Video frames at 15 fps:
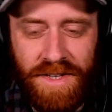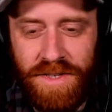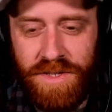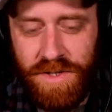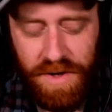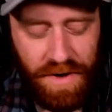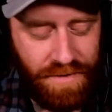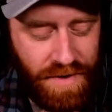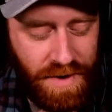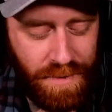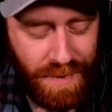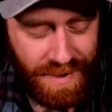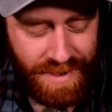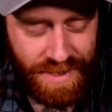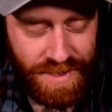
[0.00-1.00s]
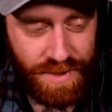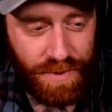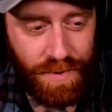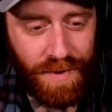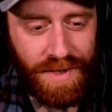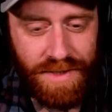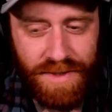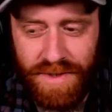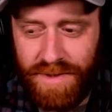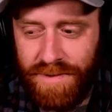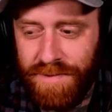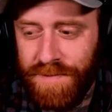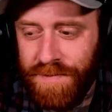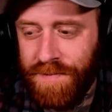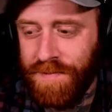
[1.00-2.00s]
So if anybody disagrees,
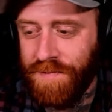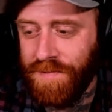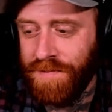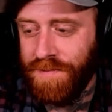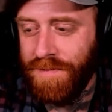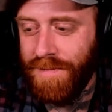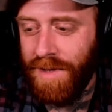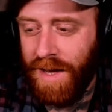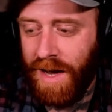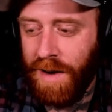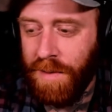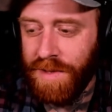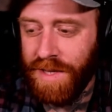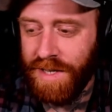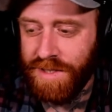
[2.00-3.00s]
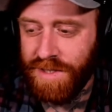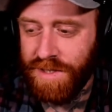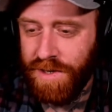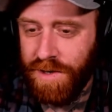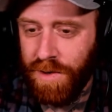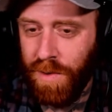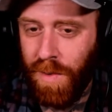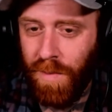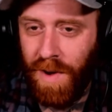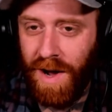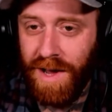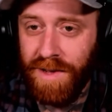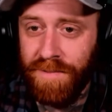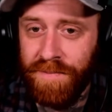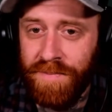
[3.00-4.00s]
I would like to hear
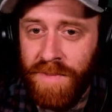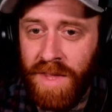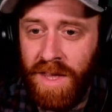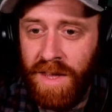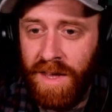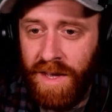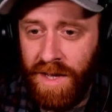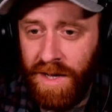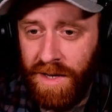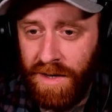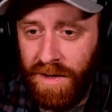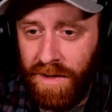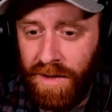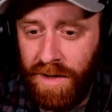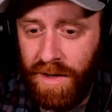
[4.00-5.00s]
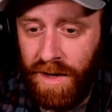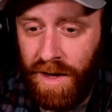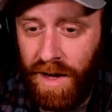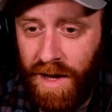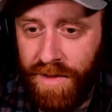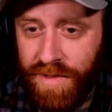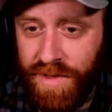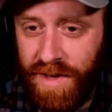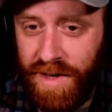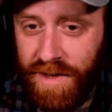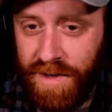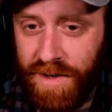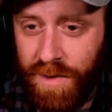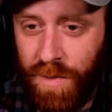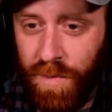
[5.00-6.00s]
why. I
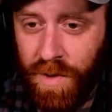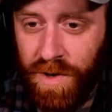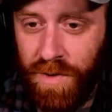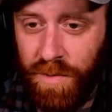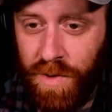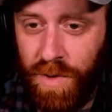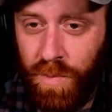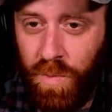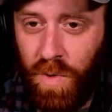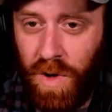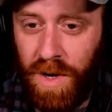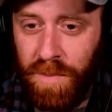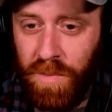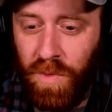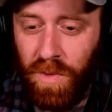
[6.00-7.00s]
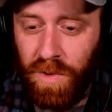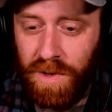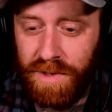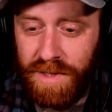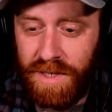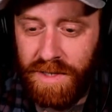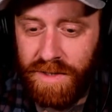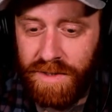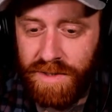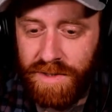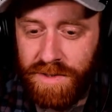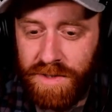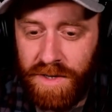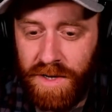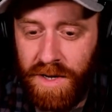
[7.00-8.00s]
think we're going to read one more of
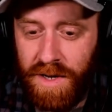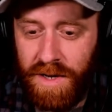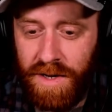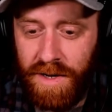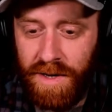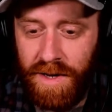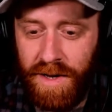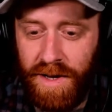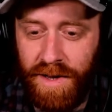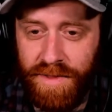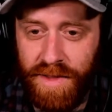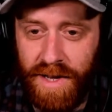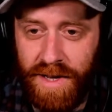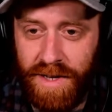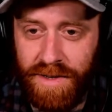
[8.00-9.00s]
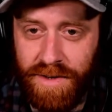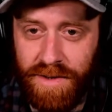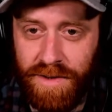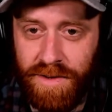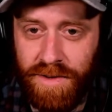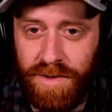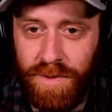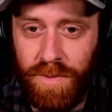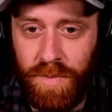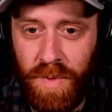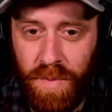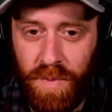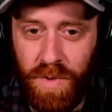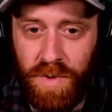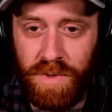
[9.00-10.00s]
these, and then
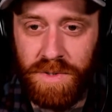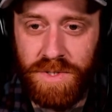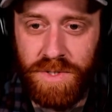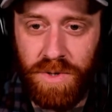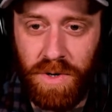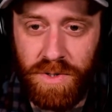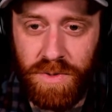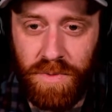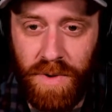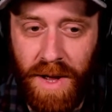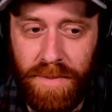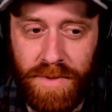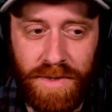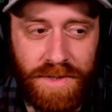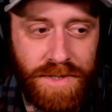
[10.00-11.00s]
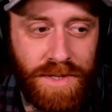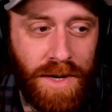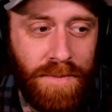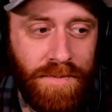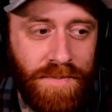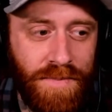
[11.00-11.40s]
we will start to wrap things up.